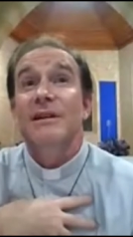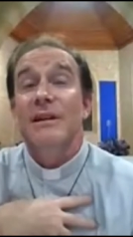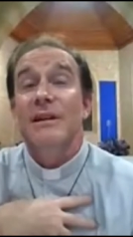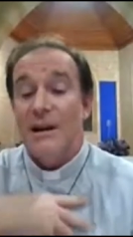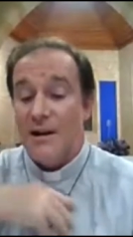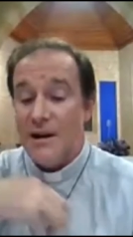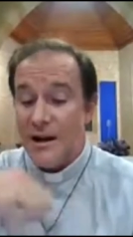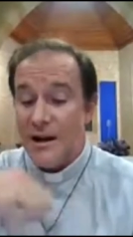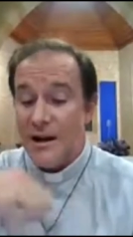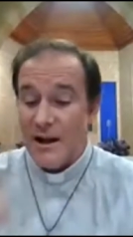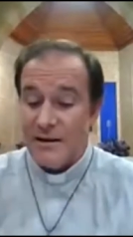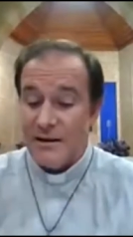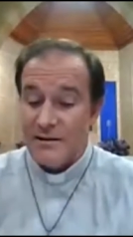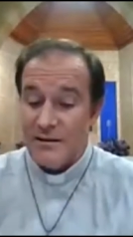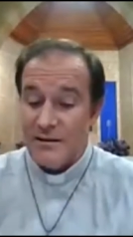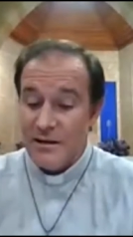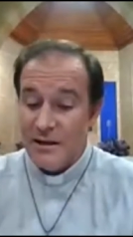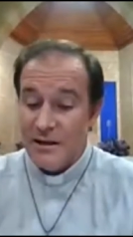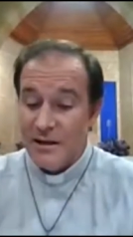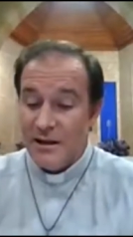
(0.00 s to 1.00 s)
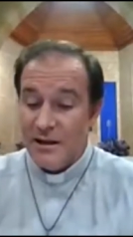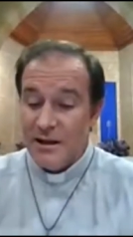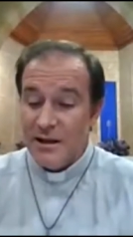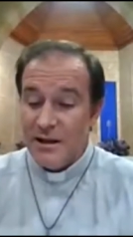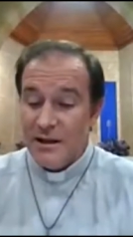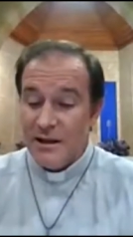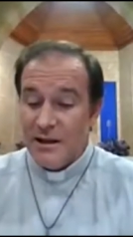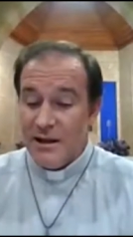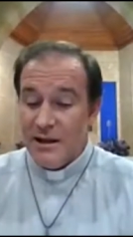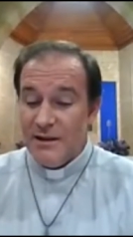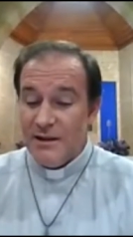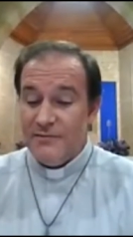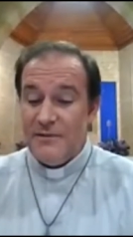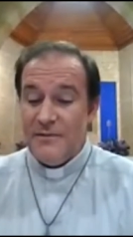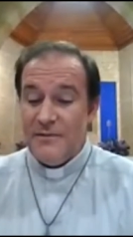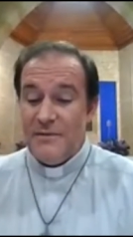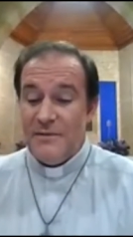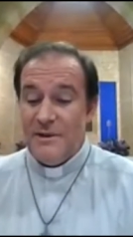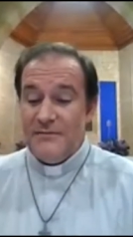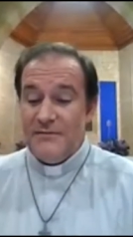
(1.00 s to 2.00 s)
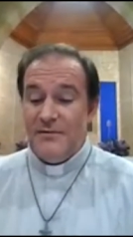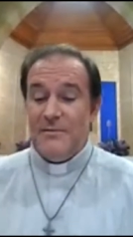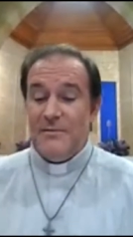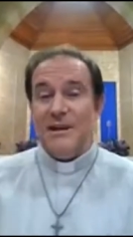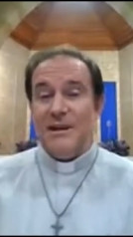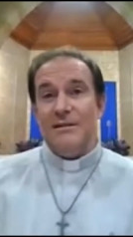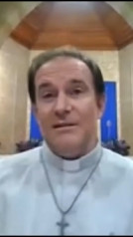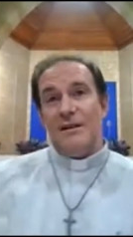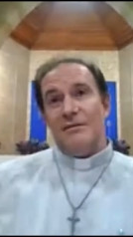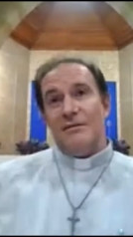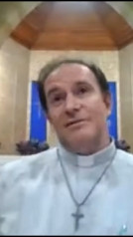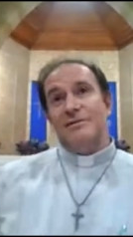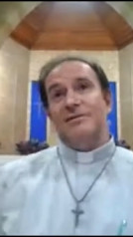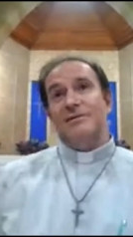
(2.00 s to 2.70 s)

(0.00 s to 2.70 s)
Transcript: in our heart? And for for me, I was